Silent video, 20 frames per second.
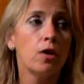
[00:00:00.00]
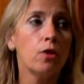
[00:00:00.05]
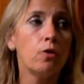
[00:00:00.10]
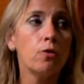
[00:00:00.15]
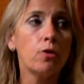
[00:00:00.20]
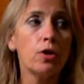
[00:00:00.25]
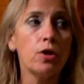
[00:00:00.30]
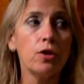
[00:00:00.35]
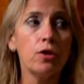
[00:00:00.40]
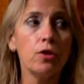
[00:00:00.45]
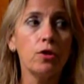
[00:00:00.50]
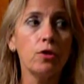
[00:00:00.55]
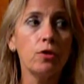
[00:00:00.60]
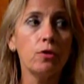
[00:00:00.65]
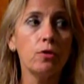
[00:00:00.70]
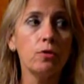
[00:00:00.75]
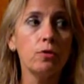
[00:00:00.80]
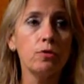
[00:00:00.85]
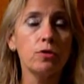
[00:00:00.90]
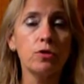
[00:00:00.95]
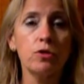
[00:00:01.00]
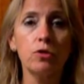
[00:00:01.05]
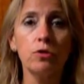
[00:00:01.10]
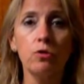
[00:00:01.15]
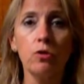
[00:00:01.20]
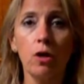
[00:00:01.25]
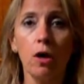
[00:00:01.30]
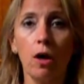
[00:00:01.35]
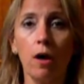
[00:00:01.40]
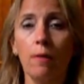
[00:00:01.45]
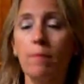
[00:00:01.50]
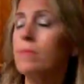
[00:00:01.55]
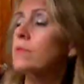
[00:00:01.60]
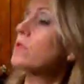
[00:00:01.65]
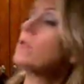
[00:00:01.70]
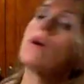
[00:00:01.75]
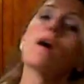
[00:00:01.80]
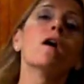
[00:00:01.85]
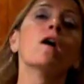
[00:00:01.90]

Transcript: You can use 2 cups